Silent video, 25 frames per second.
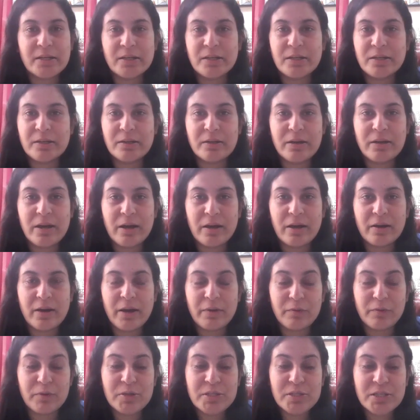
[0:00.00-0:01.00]

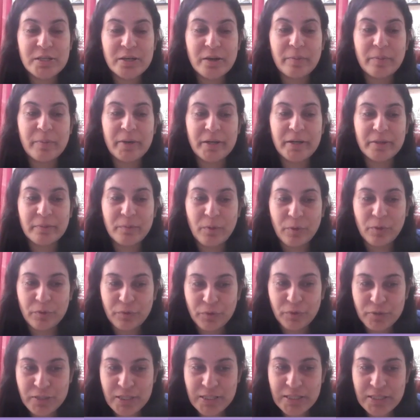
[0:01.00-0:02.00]
I would say a
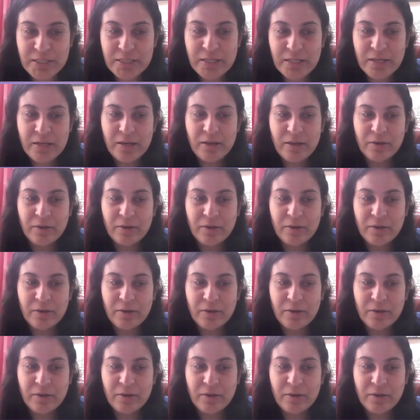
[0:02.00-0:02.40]
metamorphosis